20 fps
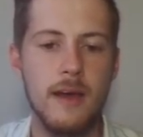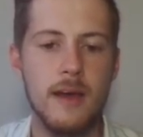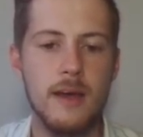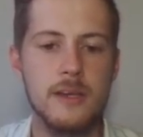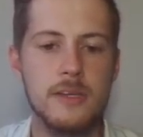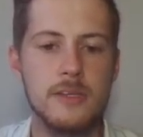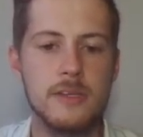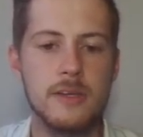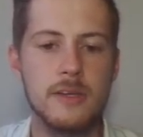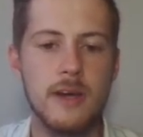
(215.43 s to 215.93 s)

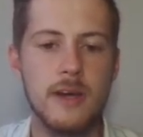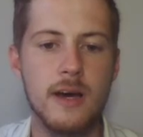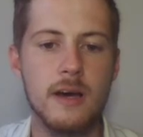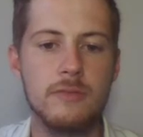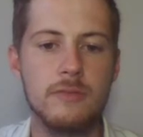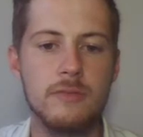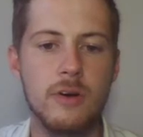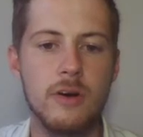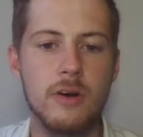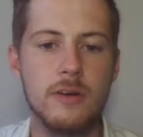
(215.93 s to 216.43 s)
So now
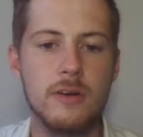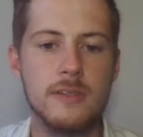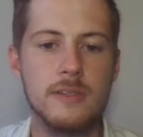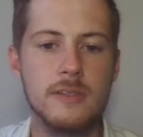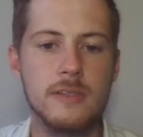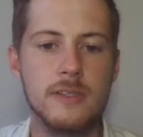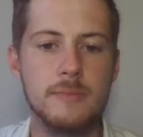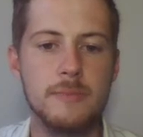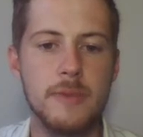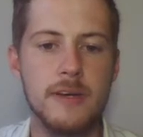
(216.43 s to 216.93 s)
I've got
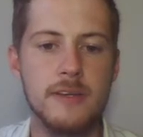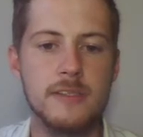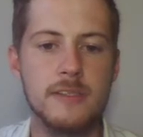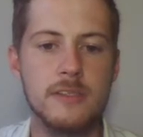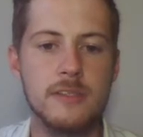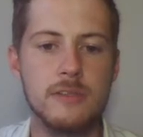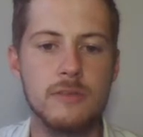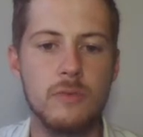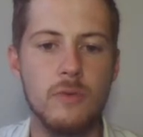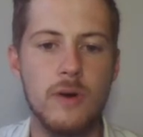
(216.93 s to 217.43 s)

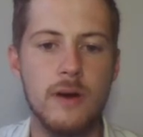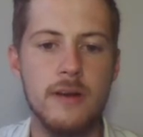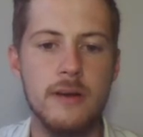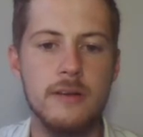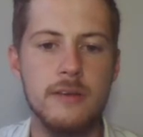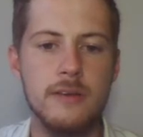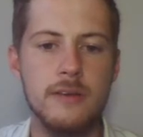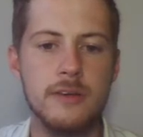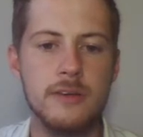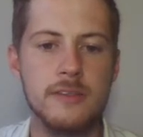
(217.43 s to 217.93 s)
spacings of
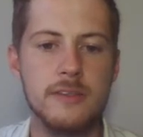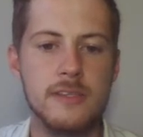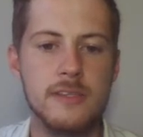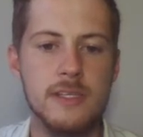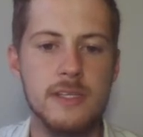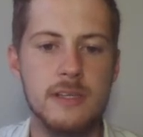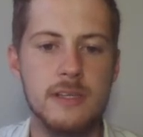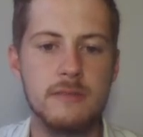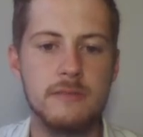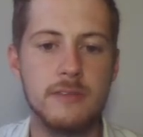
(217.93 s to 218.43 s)
1. You can
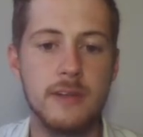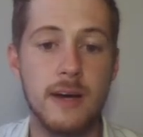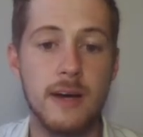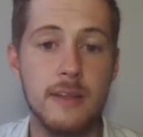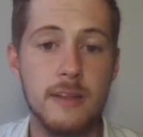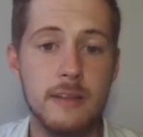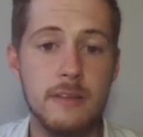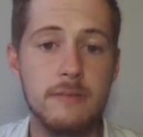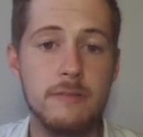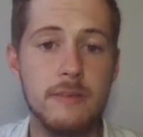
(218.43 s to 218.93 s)
see I've
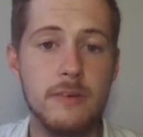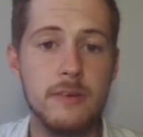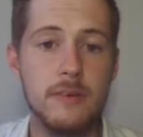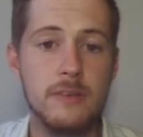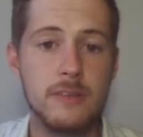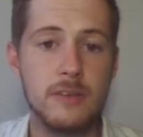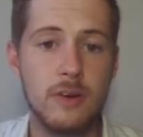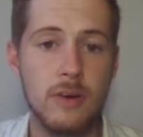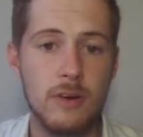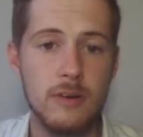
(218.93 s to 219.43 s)
done the
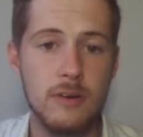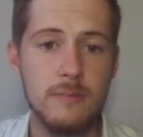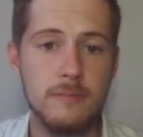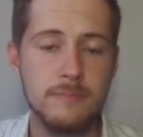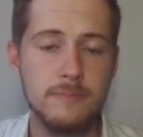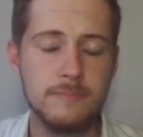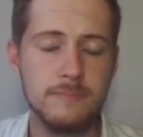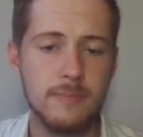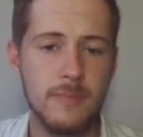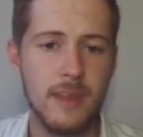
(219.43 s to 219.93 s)
first column.
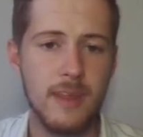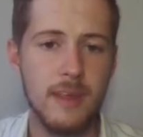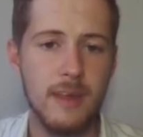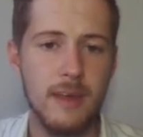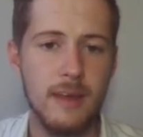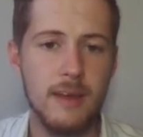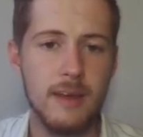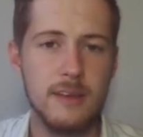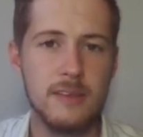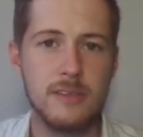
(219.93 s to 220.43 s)

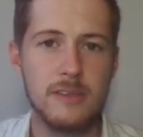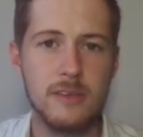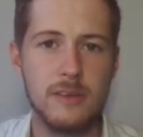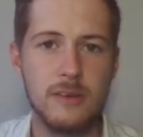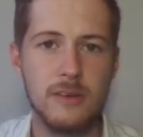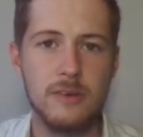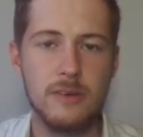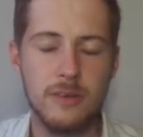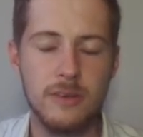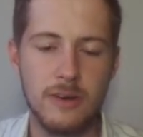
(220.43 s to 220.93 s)

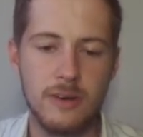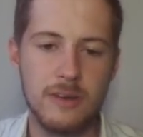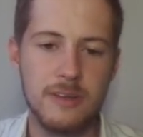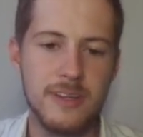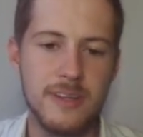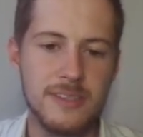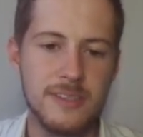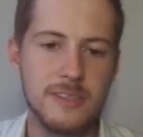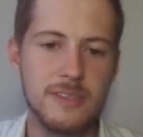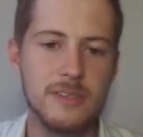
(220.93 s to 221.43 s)
So yeah,
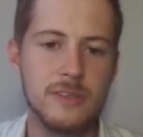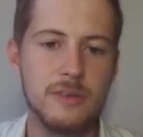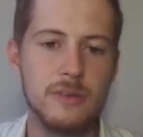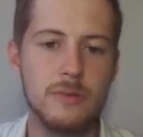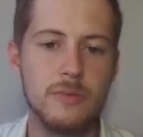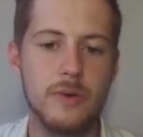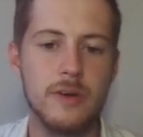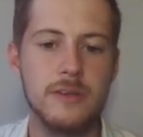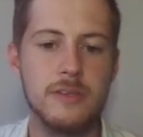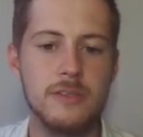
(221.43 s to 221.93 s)
that's just a good
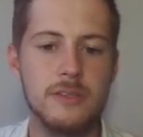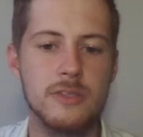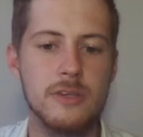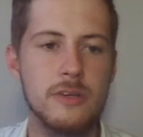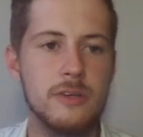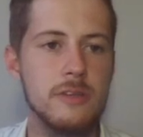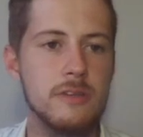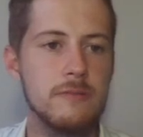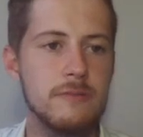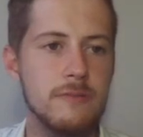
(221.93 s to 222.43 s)
way to show
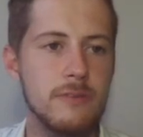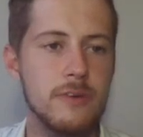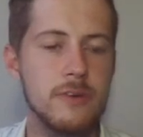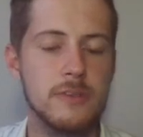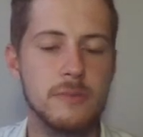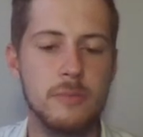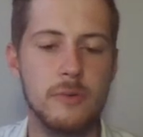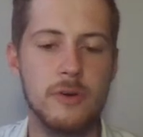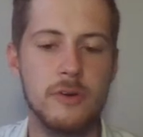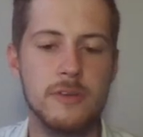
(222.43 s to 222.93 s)
you the
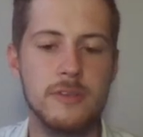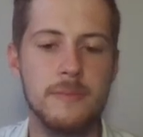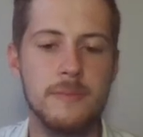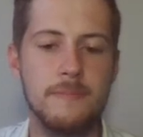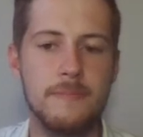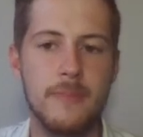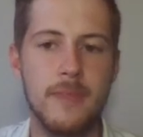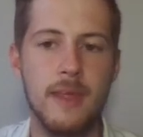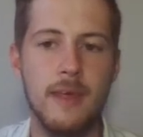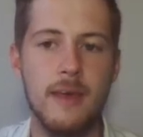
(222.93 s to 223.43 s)
first part.
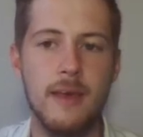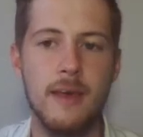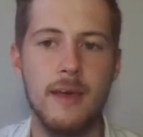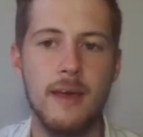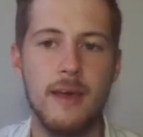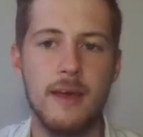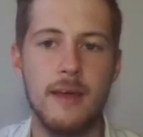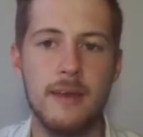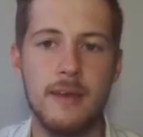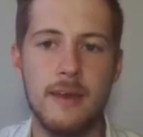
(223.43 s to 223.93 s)

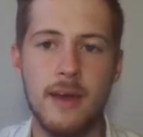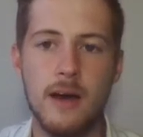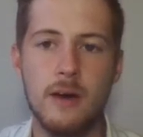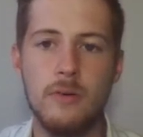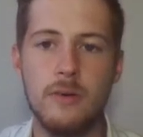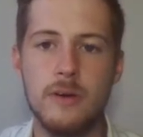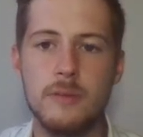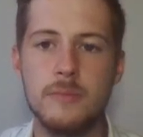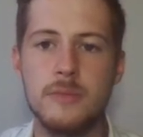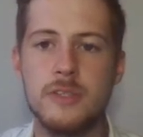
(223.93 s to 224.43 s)
Now
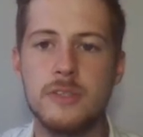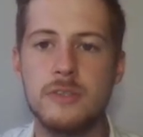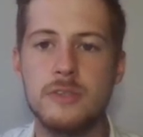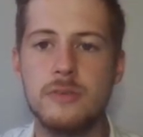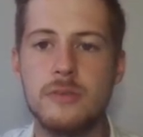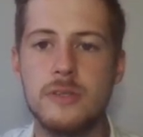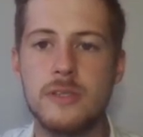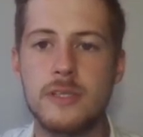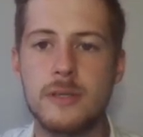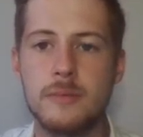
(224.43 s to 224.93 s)
what I'm going to
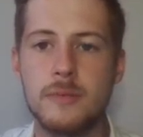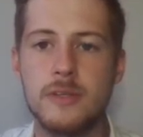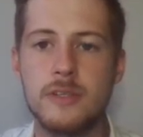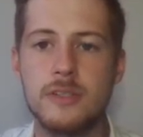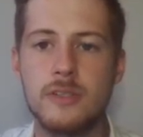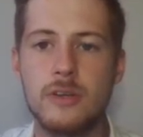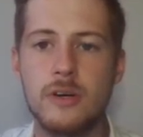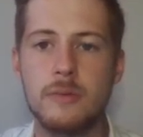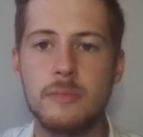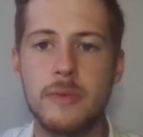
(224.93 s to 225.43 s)
do is I'm going to
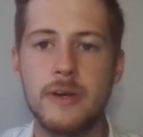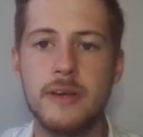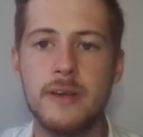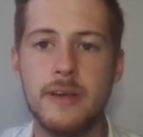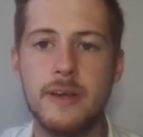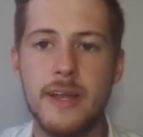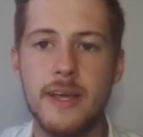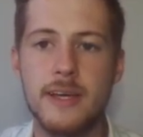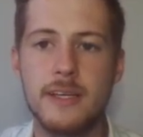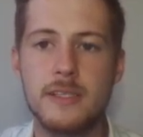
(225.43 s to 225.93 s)
start my
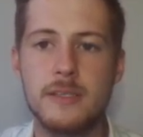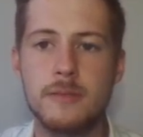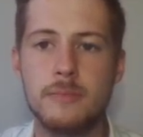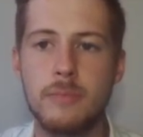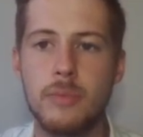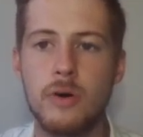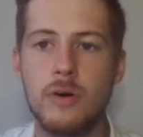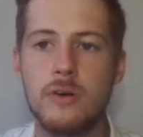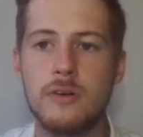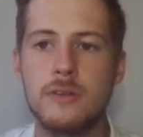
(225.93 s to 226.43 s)
next
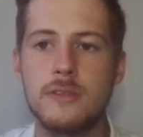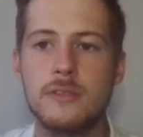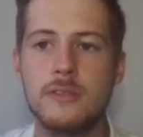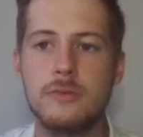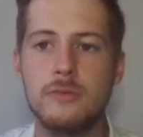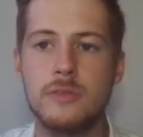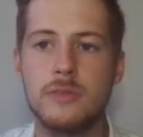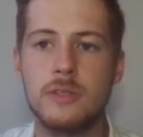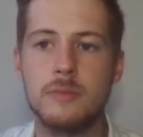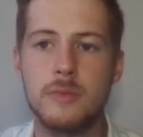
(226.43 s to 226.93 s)
part,
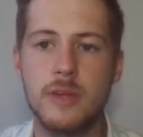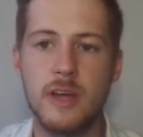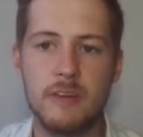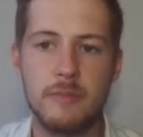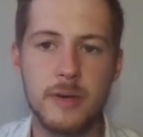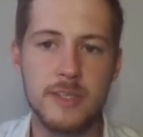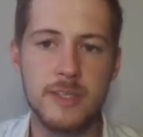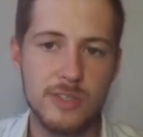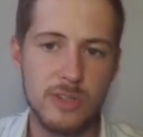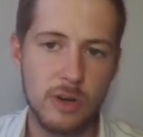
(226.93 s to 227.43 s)
which is going to have
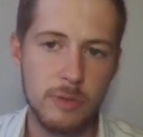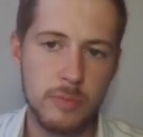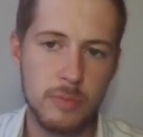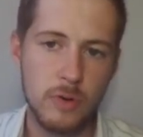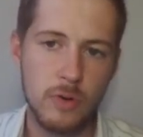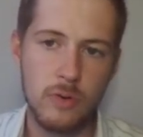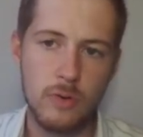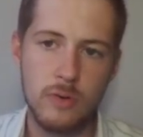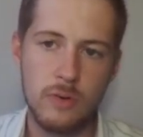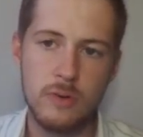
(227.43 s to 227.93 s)
my top
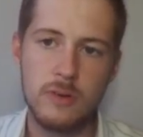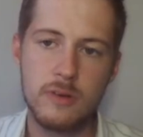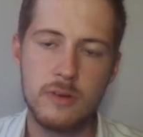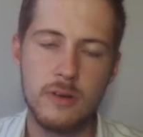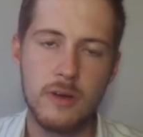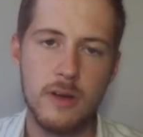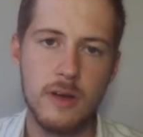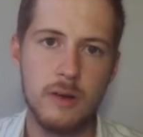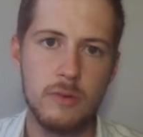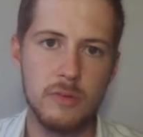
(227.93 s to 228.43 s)
chord,
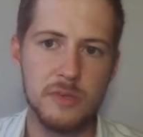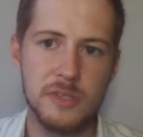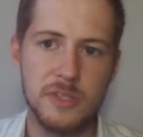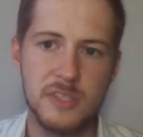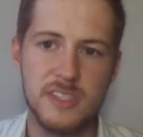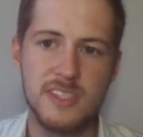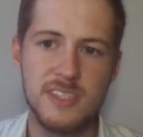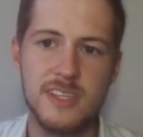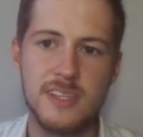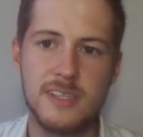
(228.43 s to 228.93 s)
which
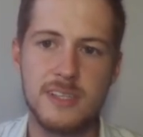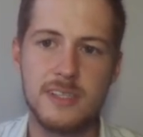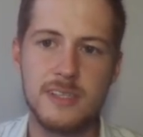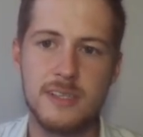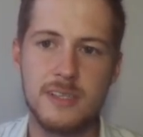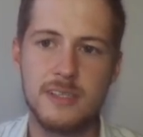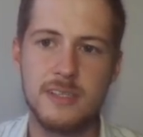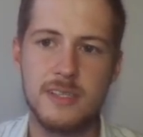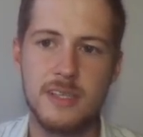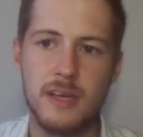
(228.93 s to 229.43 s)
is 6,
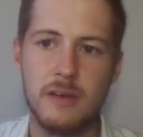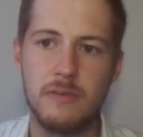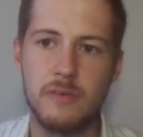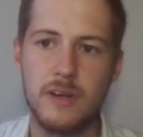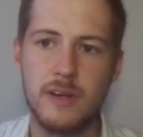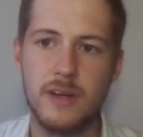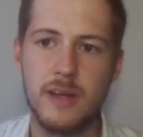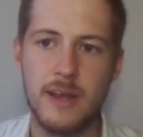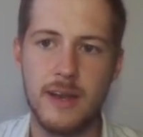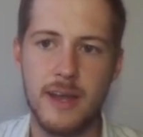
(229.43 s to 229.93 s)

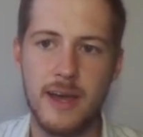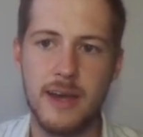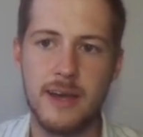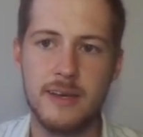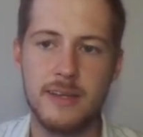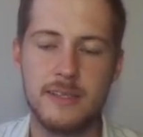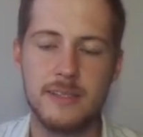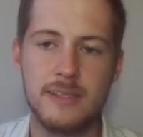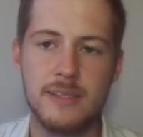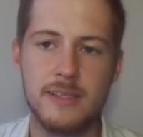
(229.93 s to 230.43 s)
7, and
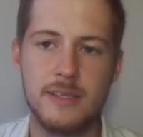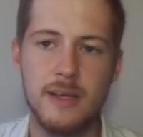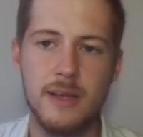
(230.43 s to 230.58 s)
8.